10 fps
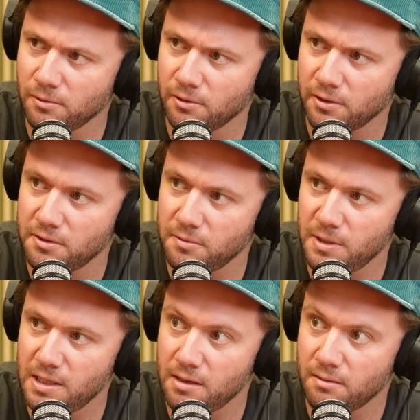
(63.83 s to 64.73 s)
looking to
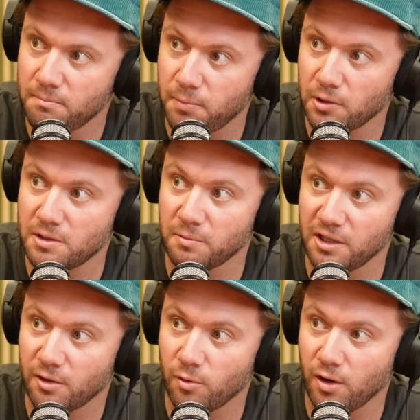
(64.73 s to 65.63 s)
be
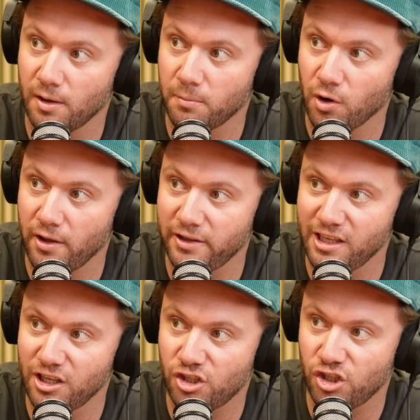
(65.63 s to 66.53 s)
possibly acquired by
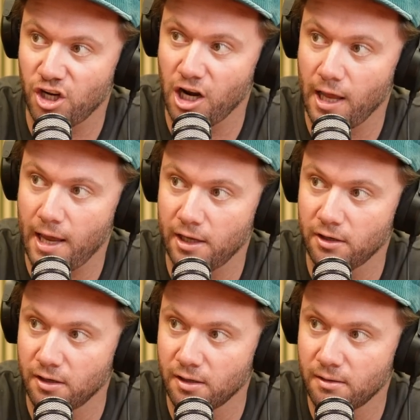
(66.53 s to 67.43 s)
the
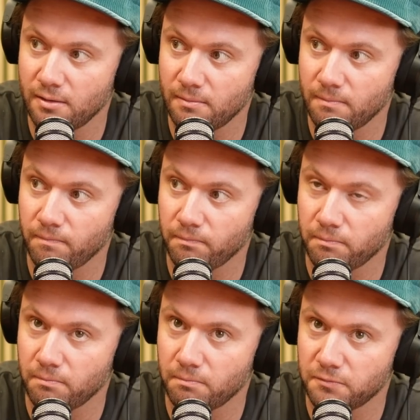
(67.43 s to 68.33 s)
Chilean
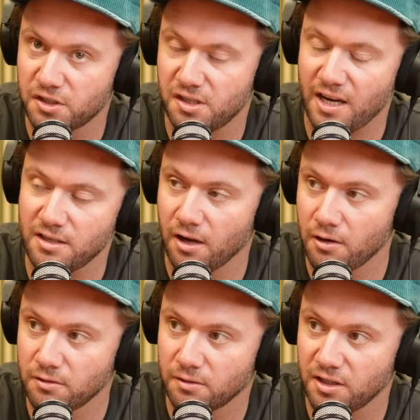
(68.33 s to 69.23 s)

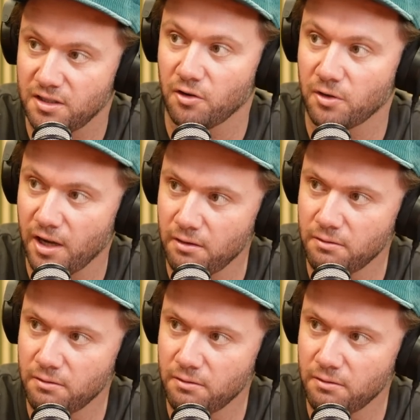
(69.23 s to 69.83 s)
state-owned Codelco.